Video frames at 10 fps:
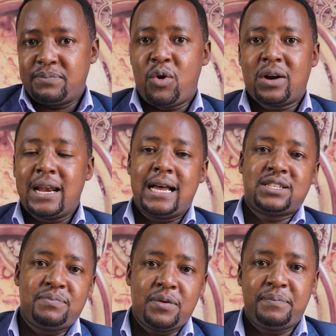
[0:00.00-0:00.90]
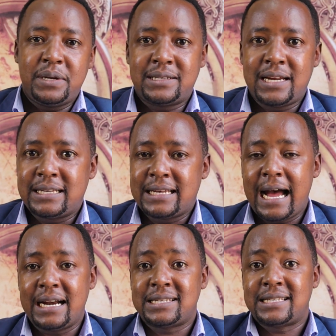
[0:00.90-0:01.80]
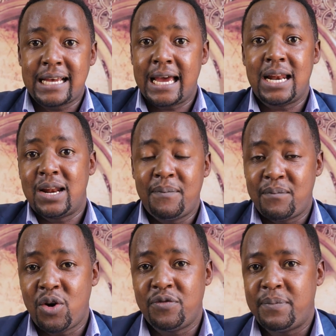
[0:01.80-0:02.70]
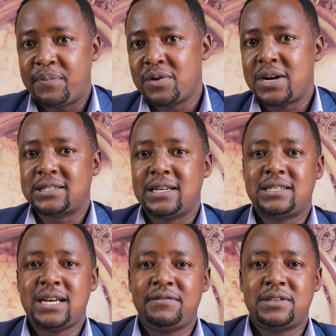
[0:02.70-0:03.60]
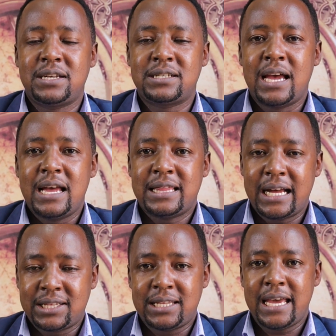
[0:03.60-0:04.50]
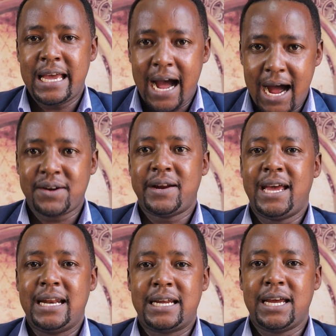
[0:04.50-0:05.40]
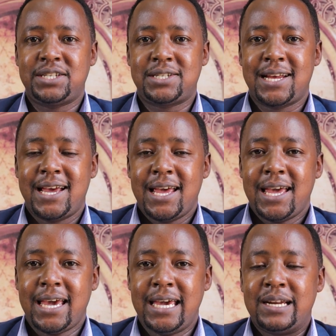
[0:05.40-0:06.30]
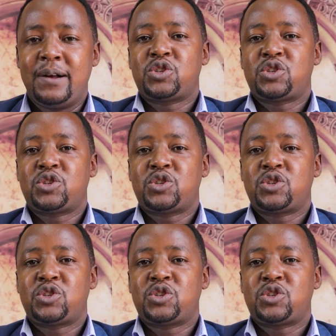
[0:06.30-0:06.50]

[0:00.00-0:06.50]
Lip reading: more clients, more business, and sell more of the products and services that they are engaged in.